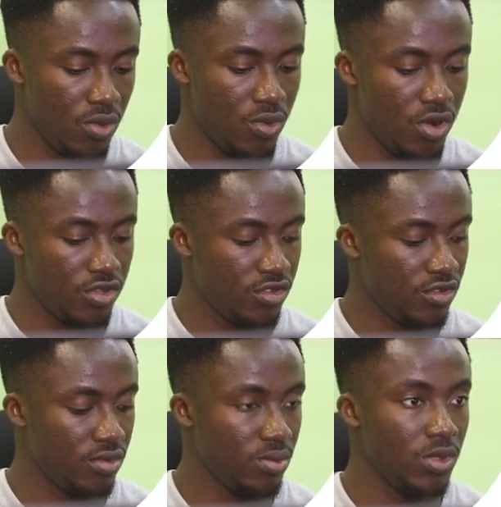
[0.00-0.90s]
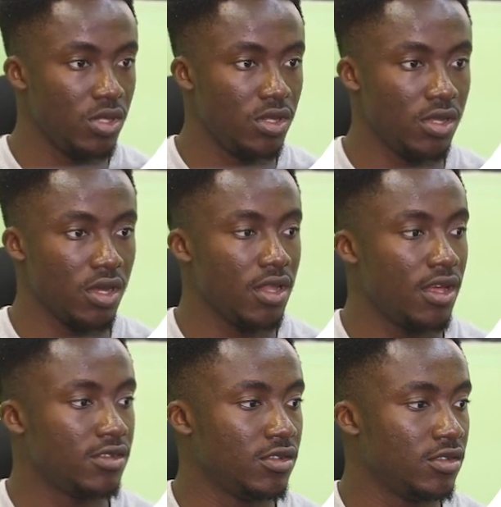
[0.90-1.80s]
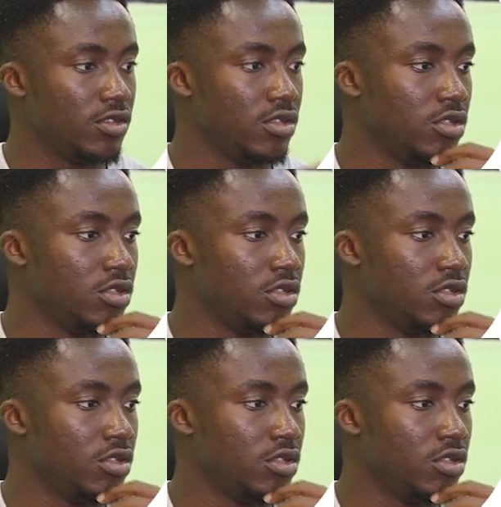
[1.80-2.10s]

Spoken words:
words within the classes,